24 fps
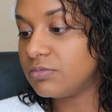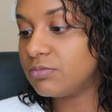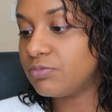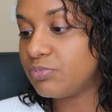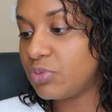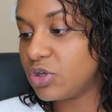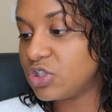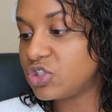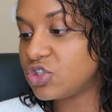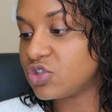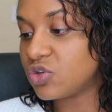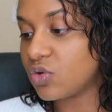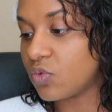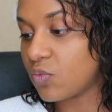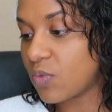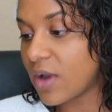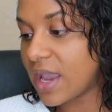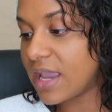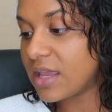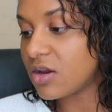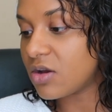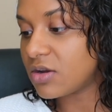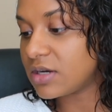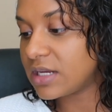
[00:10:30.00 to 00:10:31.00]
put your
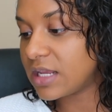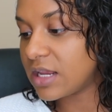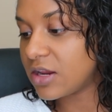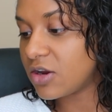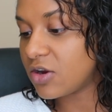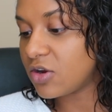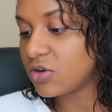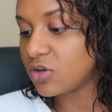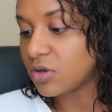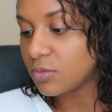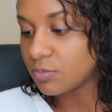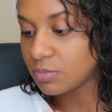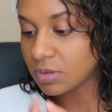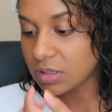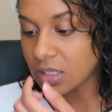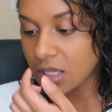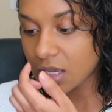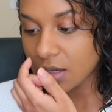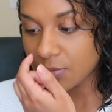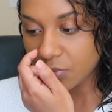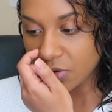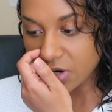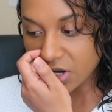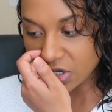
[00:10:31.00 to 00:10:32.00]
weight on here, your
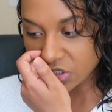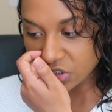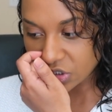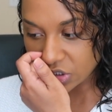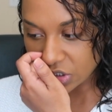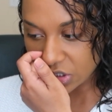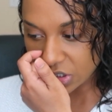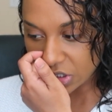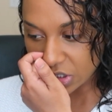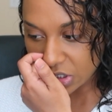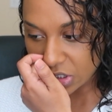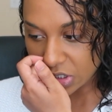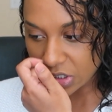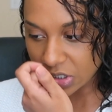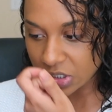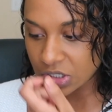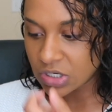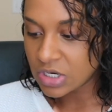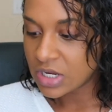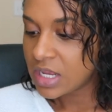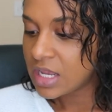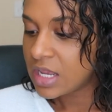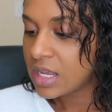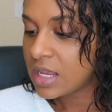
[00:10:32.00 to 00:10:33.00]
blood
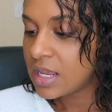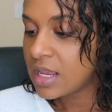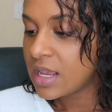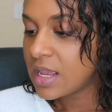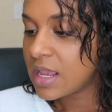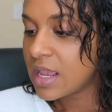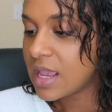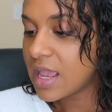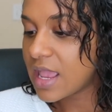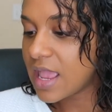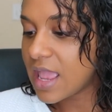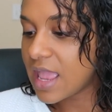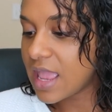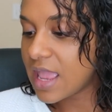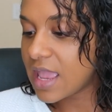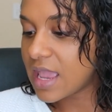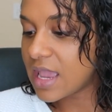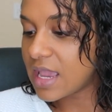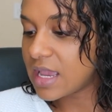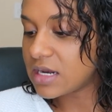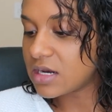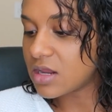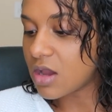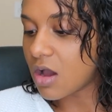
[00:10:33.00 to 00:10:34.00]
pressure,
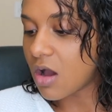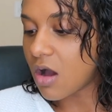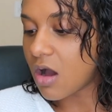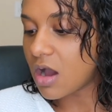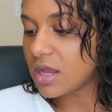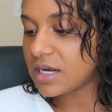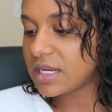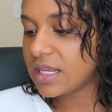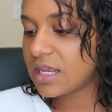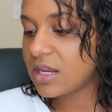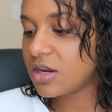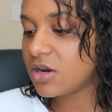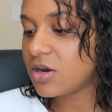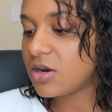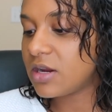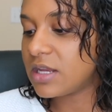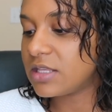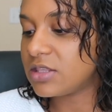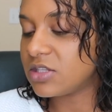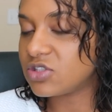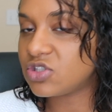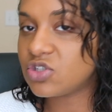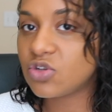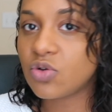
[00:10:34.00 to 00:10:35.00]
and on here
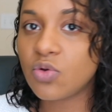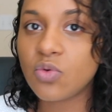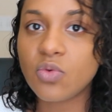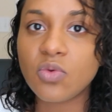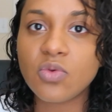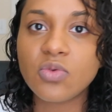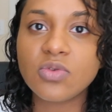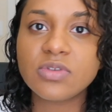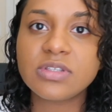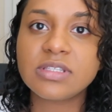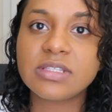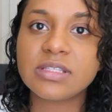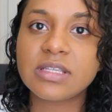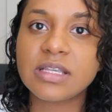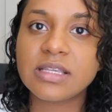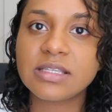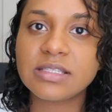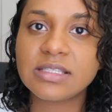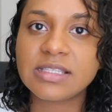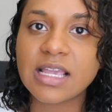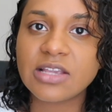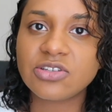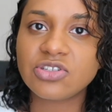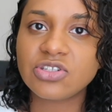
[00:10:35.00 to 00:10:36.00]
in the tools
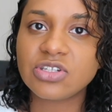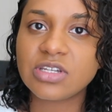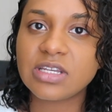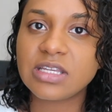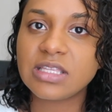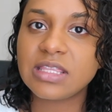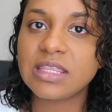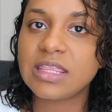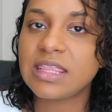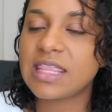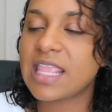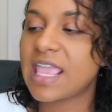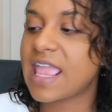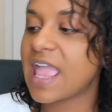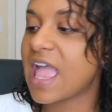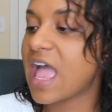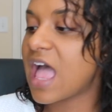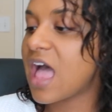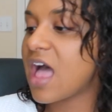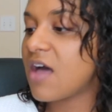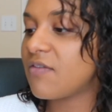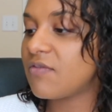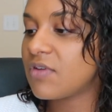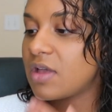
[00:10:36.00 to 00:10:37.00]
section, they
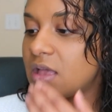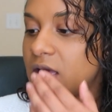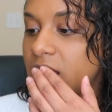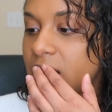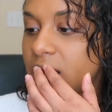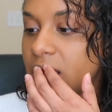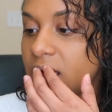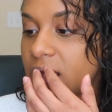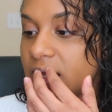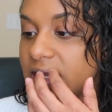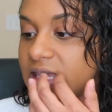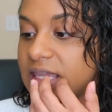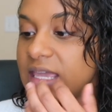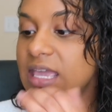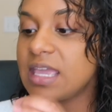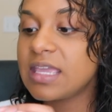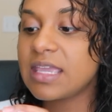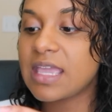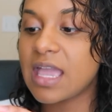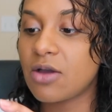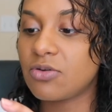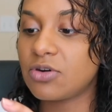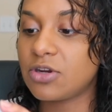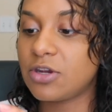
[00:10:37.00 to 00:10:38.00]
have a kick
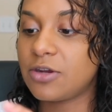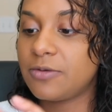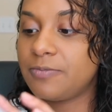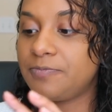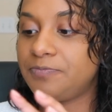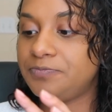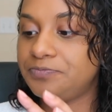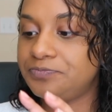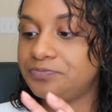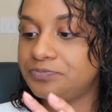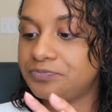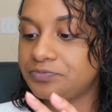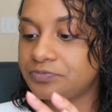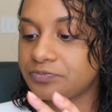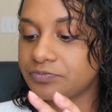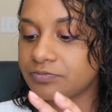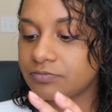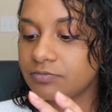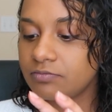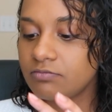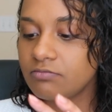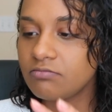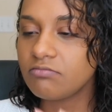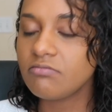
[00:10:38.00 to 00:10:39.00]
counter.
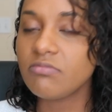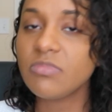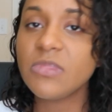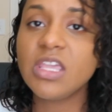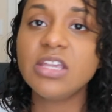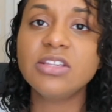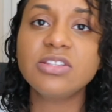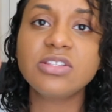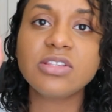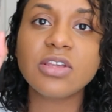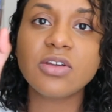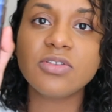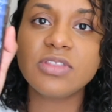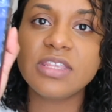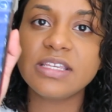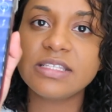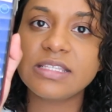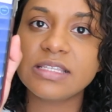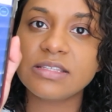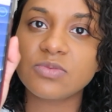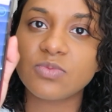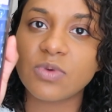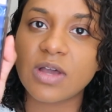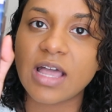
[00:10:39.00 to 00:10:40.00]
And so this
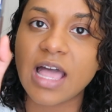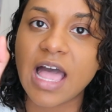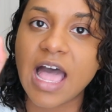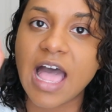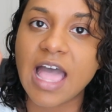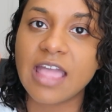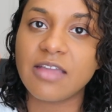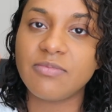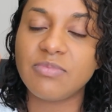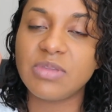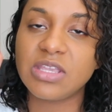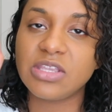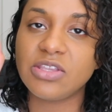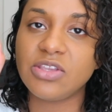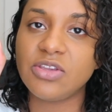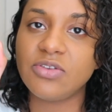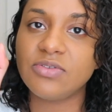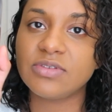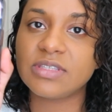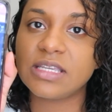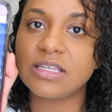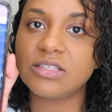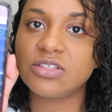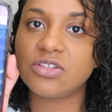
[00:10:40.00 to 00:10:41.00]
is what I've been
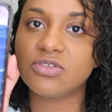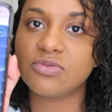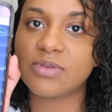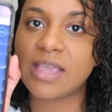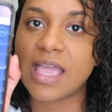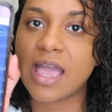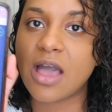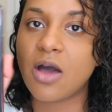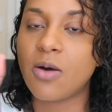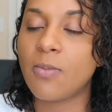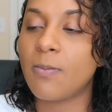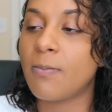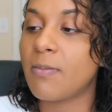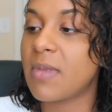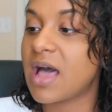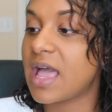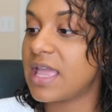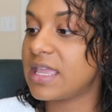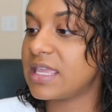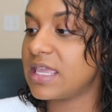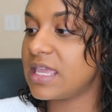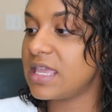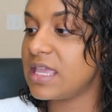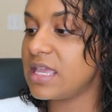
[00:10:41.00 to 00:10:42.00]
using to count
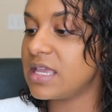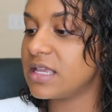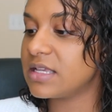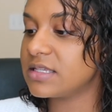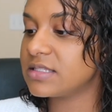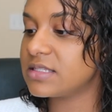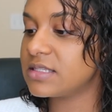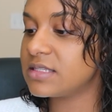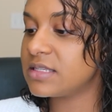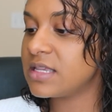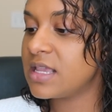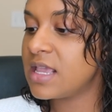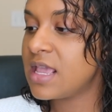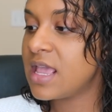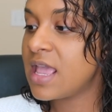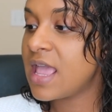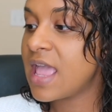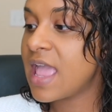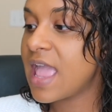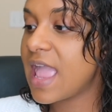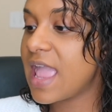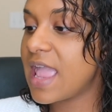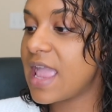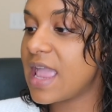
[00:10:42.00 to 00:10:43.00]
my kicks.
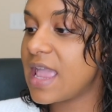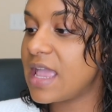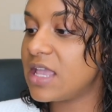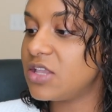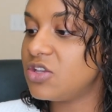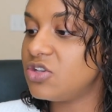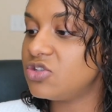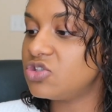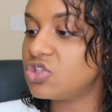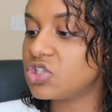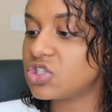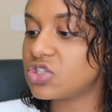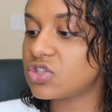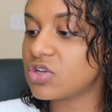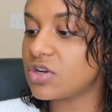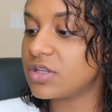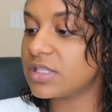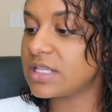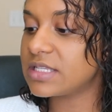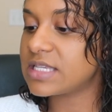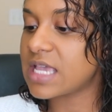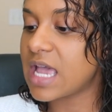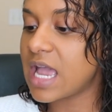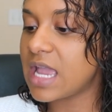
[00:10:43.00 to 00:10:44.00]
And you just start
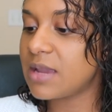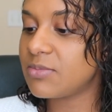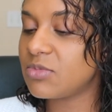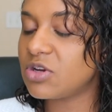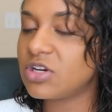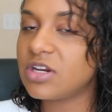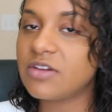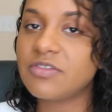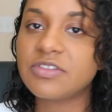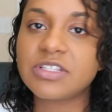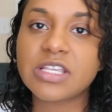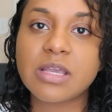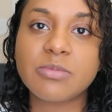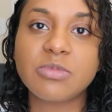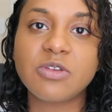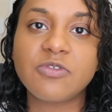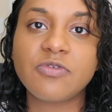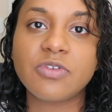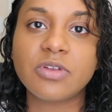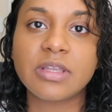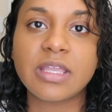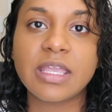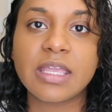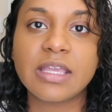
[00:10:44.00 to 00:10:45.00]
the timer, and every time you
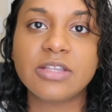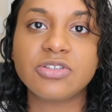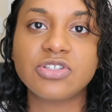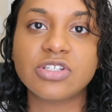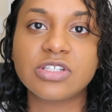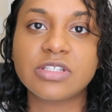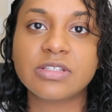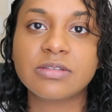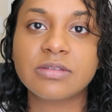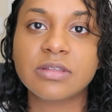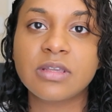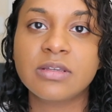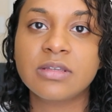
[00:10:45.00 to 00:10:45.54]
feel a kick, just,